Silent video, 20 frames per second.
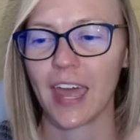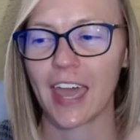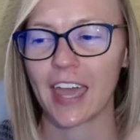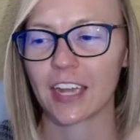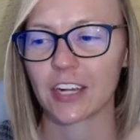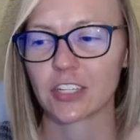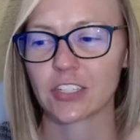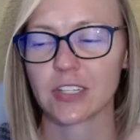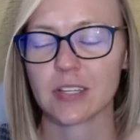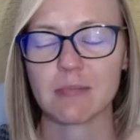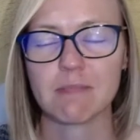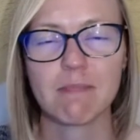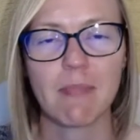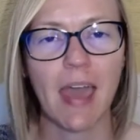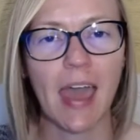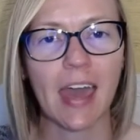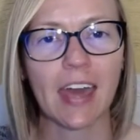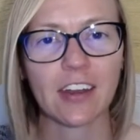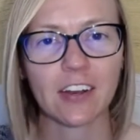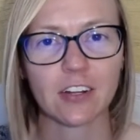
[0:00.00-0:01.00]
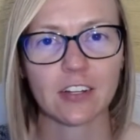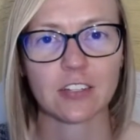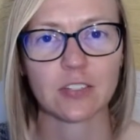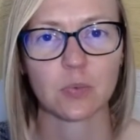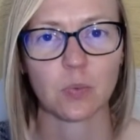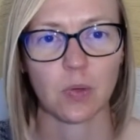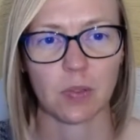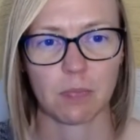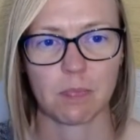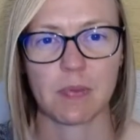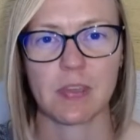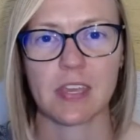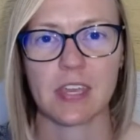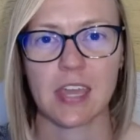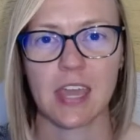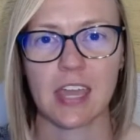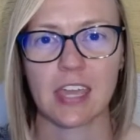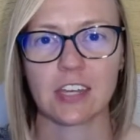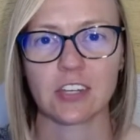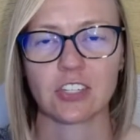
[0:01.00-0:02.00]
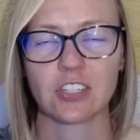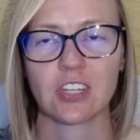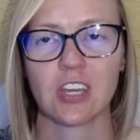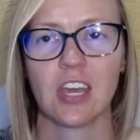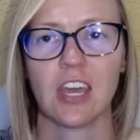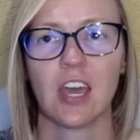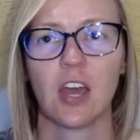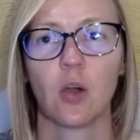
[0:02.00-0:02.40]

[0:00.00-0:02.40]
actually matters with pH,